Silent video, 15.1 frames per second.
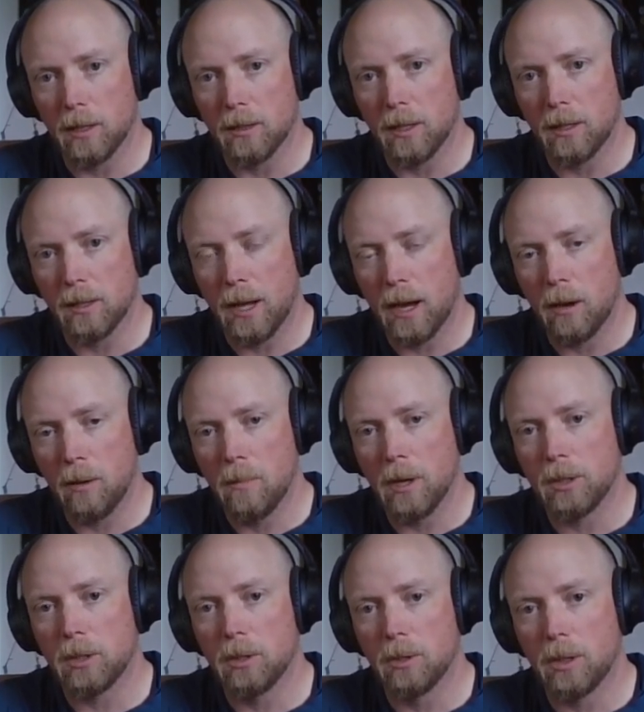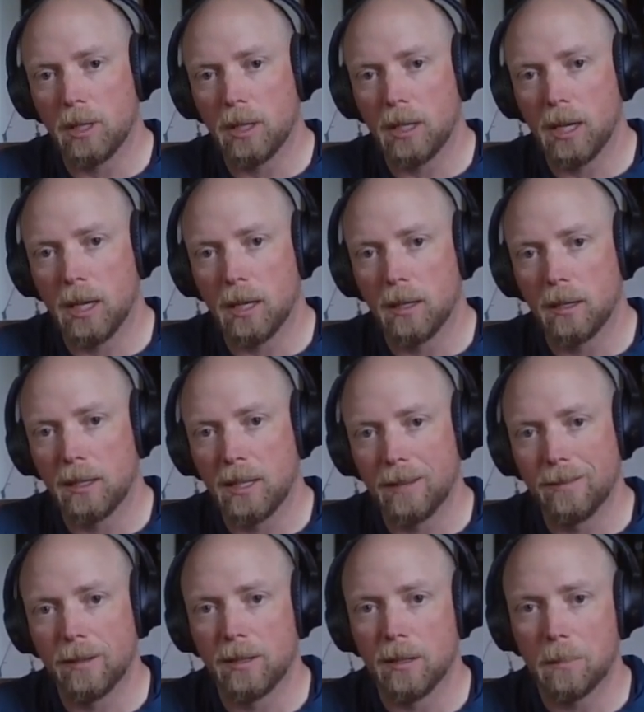It's, it's how much you can get
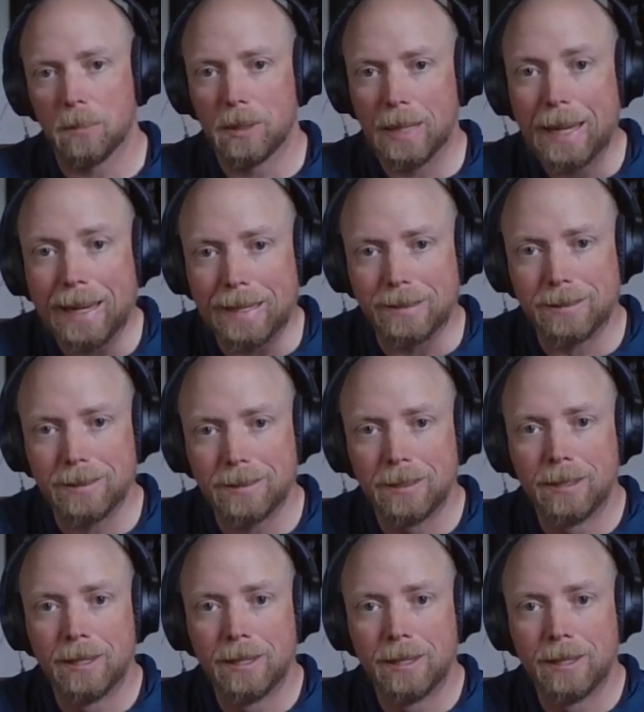given the plants